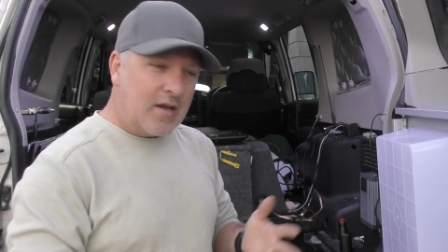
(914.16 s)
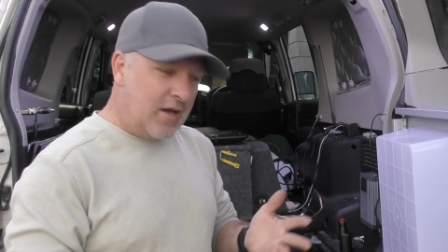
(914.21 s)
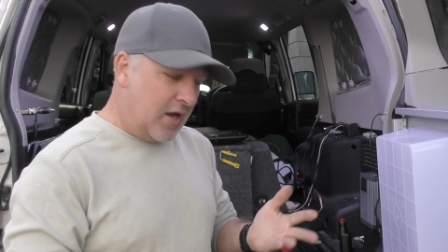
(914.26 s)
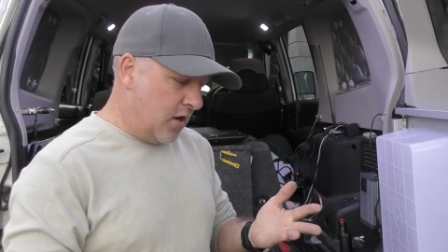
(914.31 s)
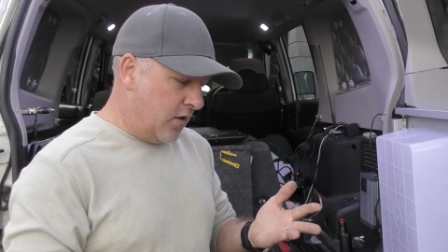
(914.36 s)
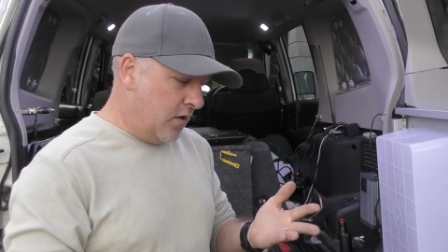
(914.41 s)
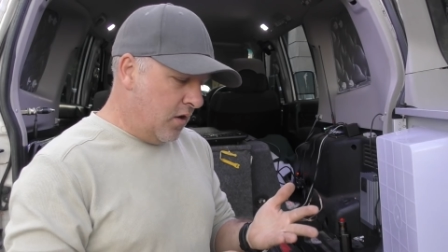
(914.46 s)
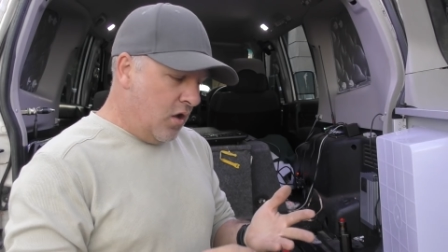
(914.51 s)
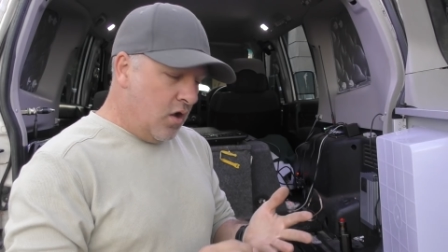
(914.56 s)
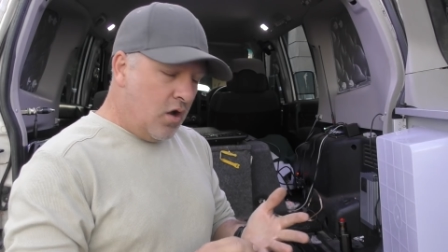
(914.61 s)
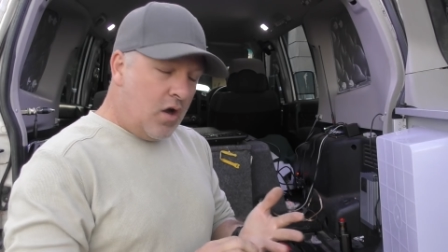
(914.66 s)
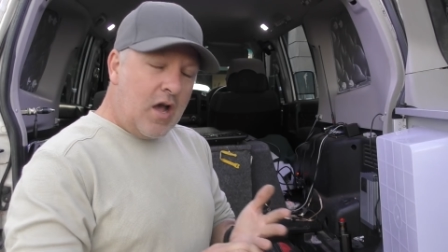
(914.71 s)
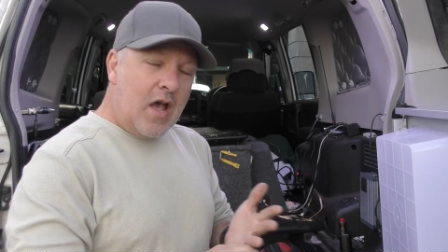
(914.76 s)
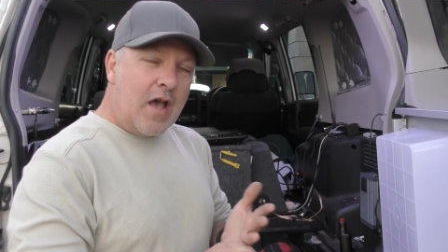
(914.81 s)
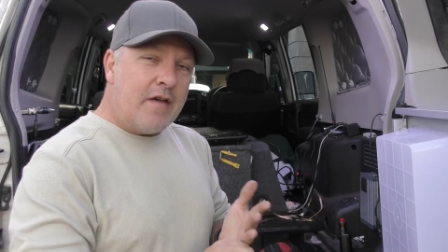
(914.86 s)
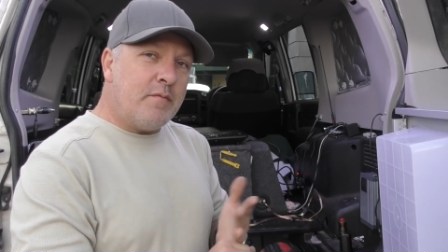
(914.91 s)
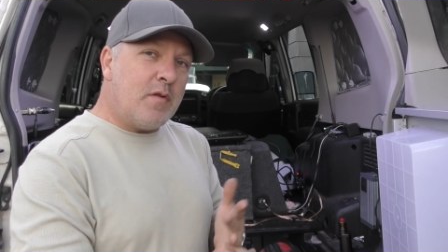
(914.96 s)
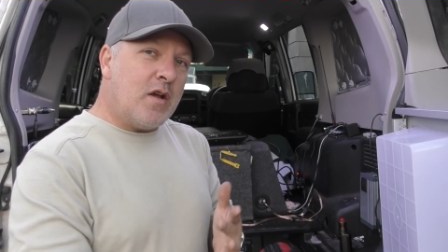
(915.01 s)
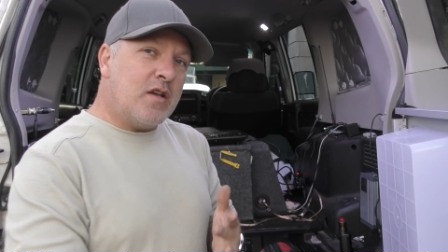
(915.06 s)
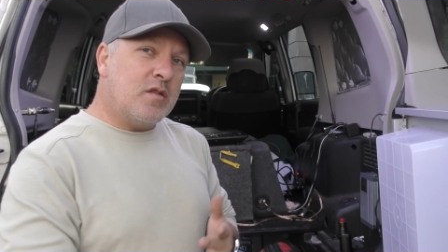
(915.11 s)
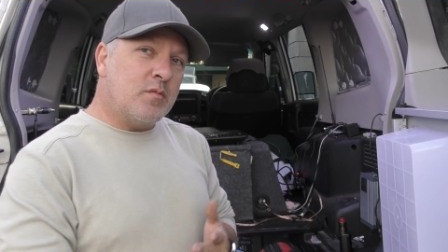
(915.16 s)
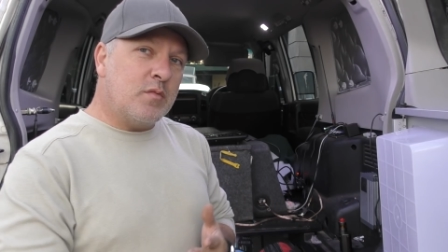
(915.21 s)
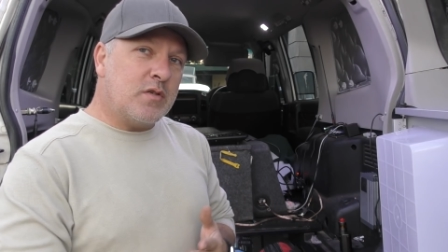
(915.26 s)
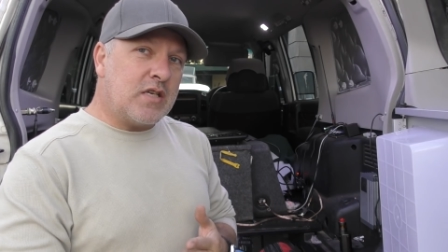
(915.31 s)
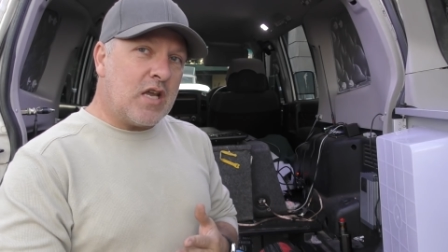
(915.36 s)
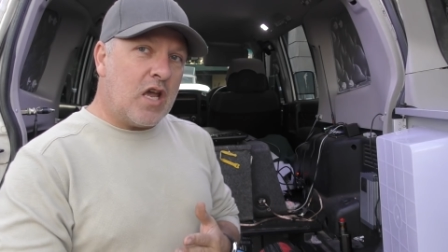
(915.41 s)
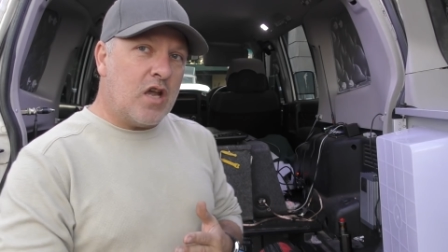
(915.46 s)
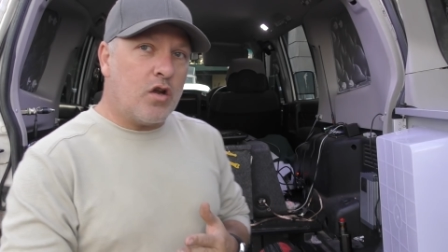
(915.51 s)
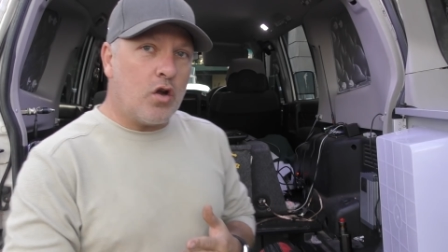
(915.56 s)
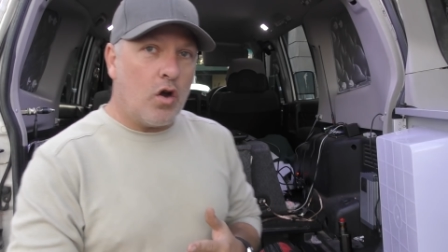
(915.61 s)
Now, I have made the
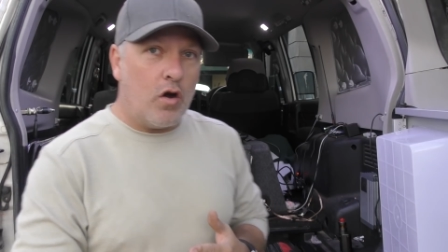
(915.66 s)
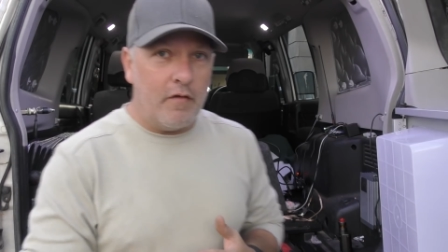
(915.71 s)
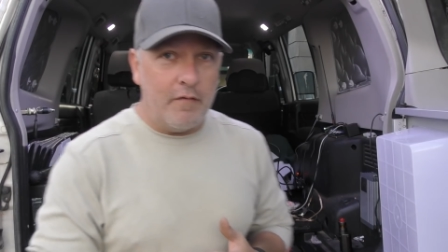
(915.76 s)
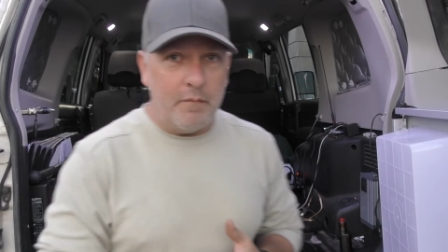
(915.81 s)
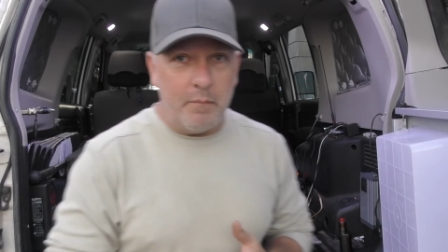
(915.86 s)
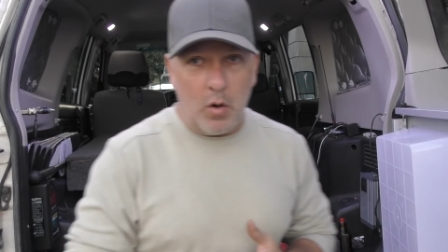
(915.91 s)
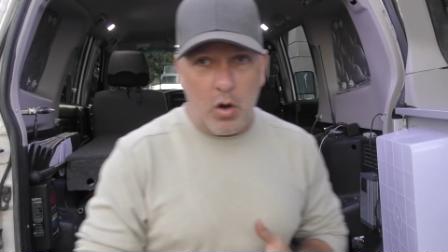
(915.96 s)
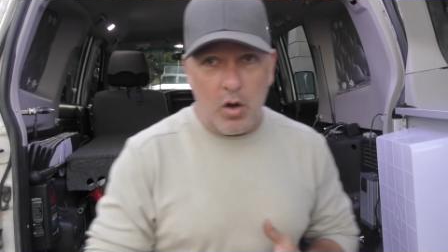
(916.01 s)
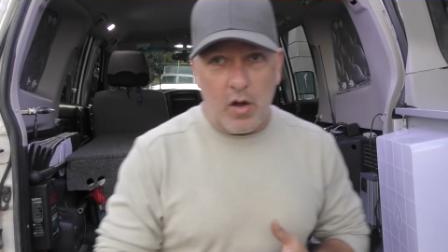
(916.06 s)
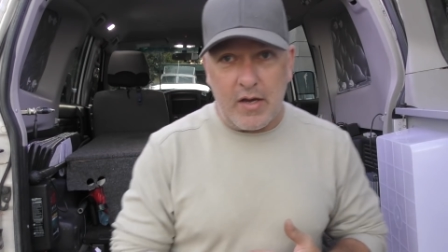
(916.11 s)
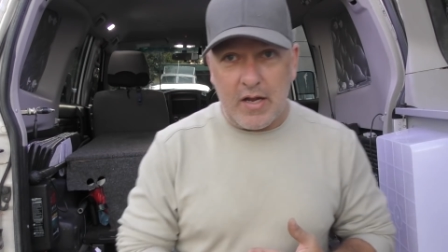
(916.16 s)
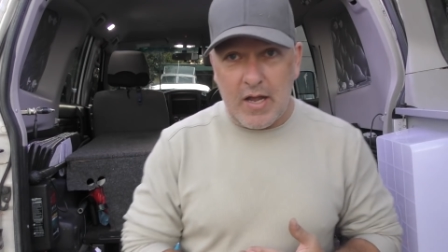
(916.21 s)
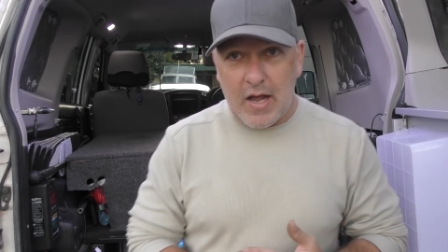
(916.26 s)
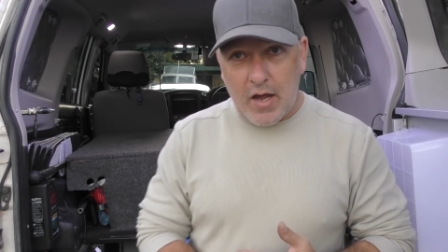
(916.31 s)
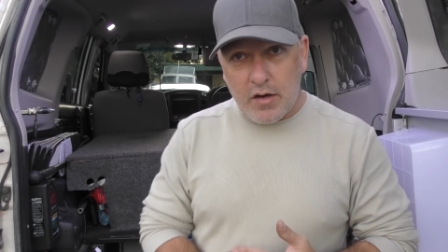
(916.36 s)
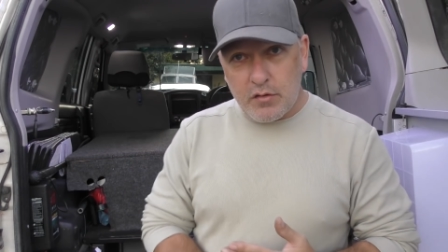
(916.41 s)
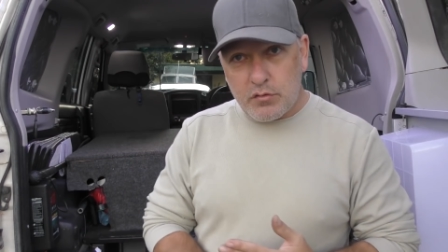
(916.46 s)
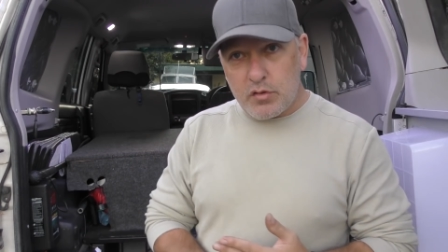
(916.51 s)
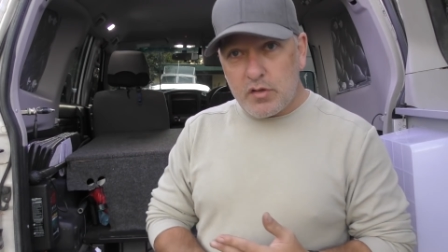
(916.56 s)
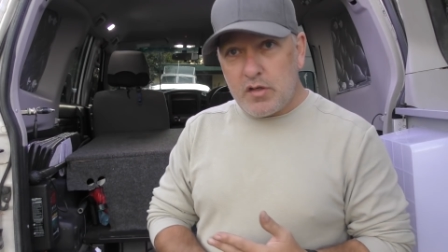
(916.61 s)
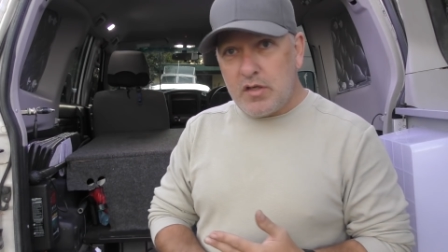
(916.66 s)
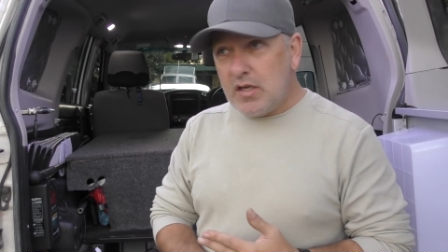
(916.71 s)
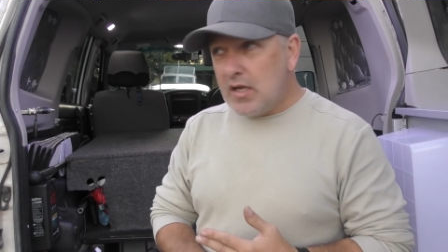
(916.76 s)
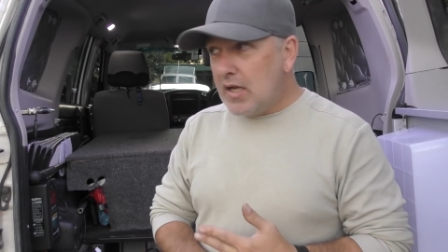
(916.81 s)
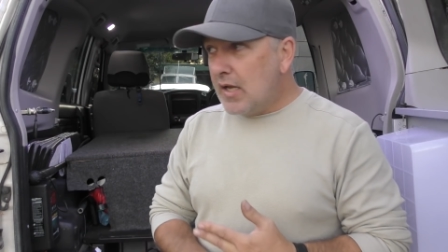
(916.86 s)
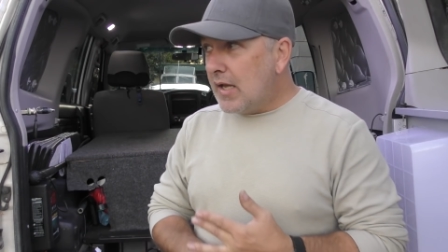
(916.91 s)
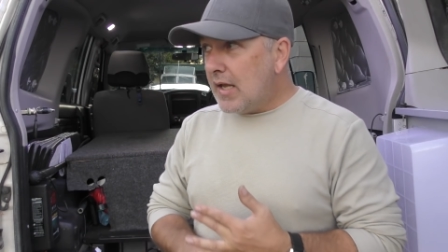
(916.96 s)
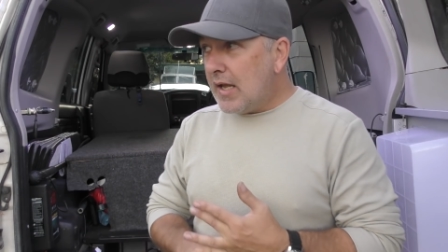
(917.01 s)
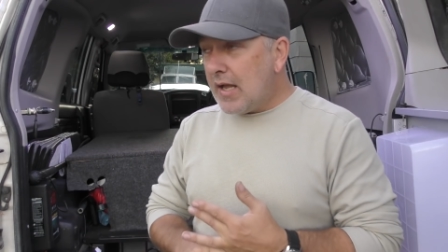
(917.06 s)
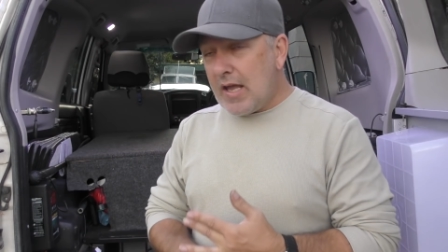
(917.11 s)
mistake of buying 100
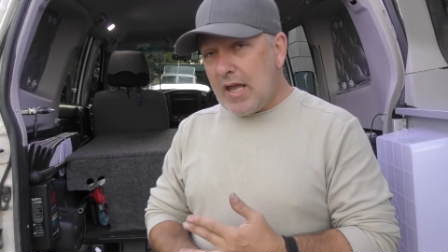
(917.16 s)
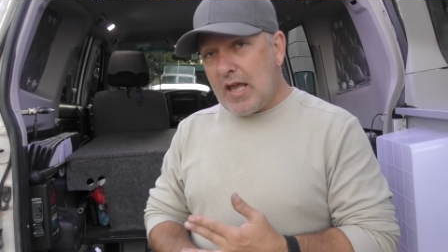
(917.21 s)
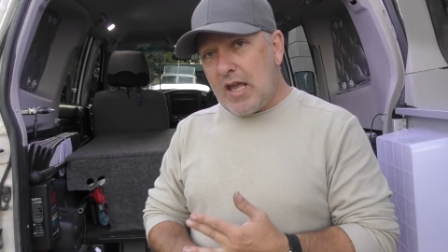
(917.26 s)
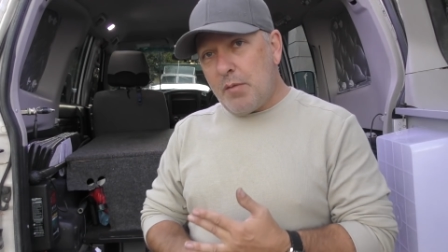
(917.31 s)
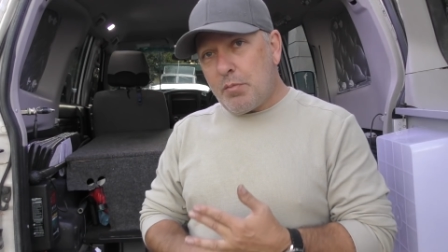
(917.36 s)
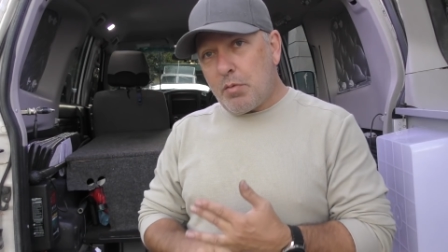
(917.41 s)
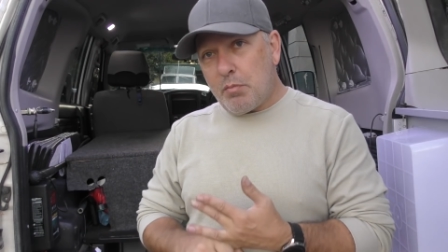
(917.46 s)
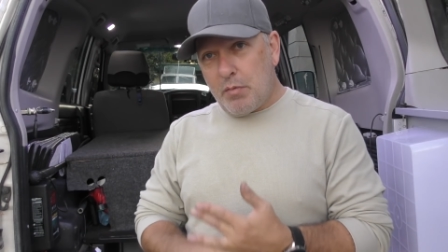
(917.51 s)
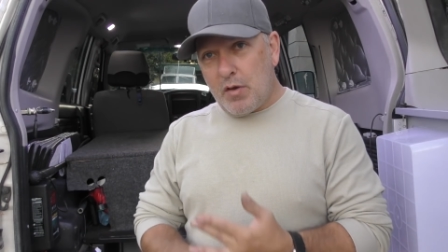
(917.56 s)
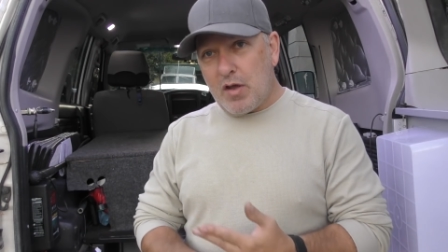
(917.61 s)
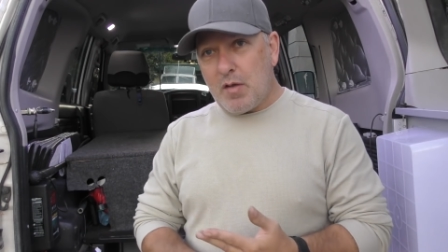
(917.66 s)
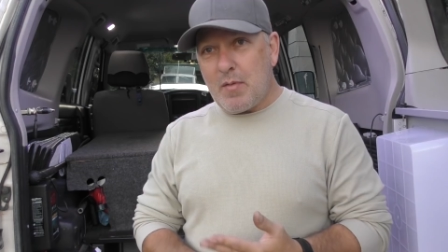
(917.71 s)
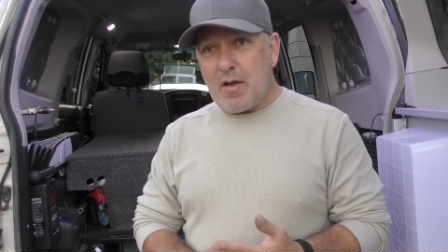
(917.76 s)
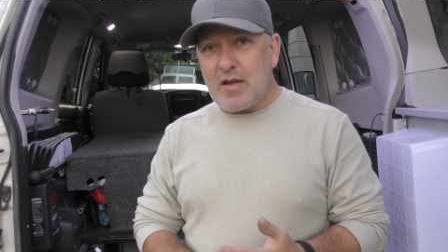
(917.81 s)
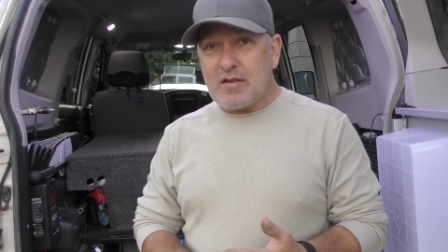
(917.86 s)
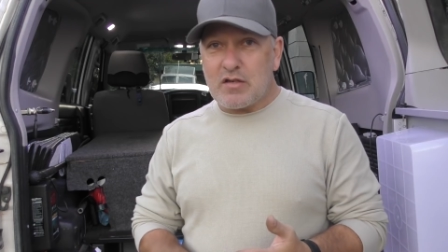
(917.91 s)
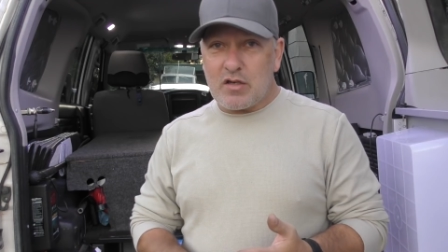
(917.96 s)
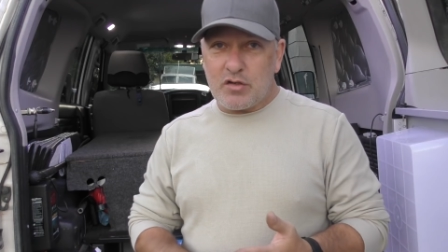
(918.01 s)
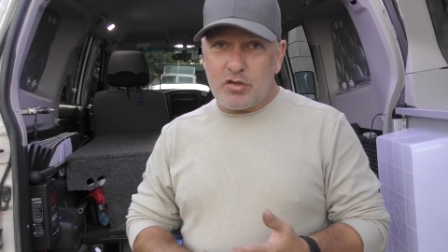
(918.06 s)
amp BMS.